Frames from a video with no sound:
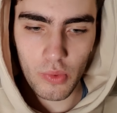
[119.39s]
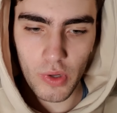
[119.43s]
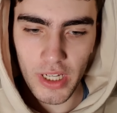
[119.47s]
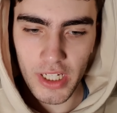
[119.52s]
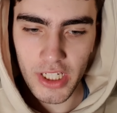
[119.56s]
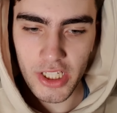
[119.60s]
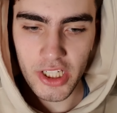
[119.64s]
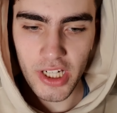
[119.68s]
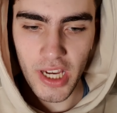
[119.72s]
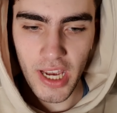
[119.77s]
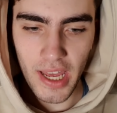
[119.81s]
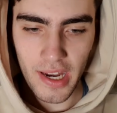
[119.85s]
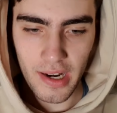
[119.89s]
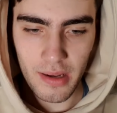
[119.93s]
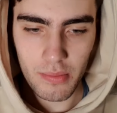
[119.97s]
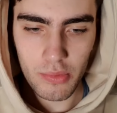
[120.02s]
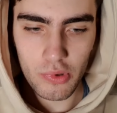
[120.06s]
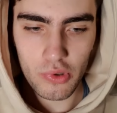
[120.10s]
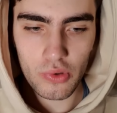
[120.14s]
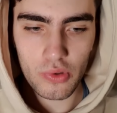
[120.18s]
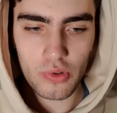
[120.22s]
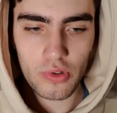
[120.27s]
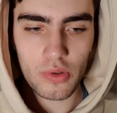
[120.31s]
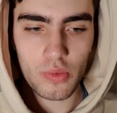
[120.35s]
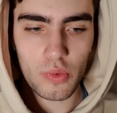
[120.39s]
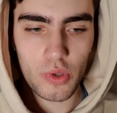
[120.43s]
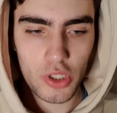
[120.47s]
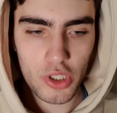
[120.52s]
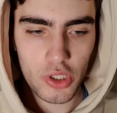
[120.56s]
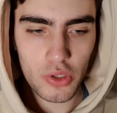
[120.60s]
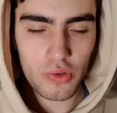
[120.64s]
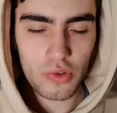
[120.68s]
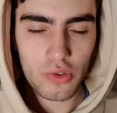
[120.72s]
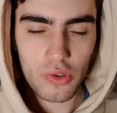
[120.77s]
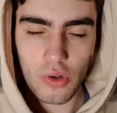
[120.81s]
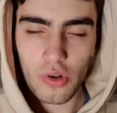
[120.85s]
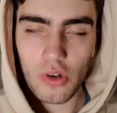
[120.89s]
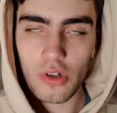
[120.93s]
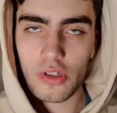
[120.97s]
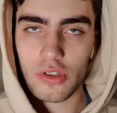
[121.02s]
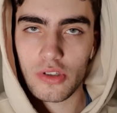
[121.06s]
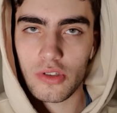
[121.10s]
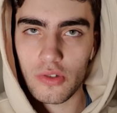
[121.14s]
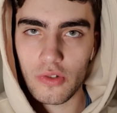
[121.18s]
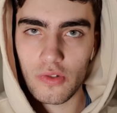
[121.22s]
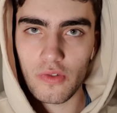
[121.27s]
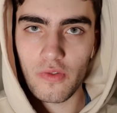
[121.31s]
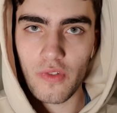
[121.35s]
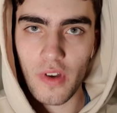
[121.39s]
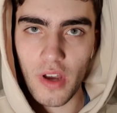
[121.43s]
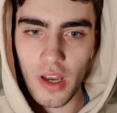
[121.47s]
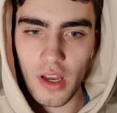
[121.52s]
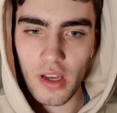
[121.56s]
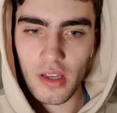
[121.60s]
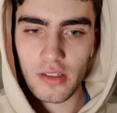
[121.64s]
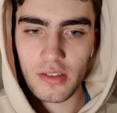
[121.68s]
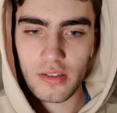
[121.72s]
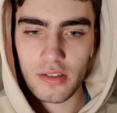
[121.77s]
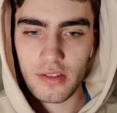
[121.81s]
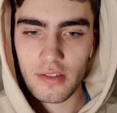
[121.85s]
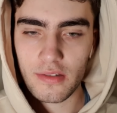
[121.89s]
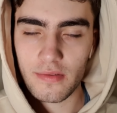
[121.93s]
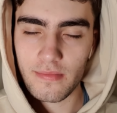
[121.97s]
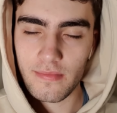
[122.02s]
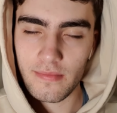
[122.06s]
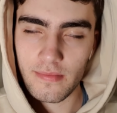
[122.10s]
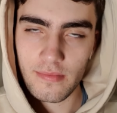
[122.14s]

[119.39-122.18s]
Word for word: which animal would you talk to first?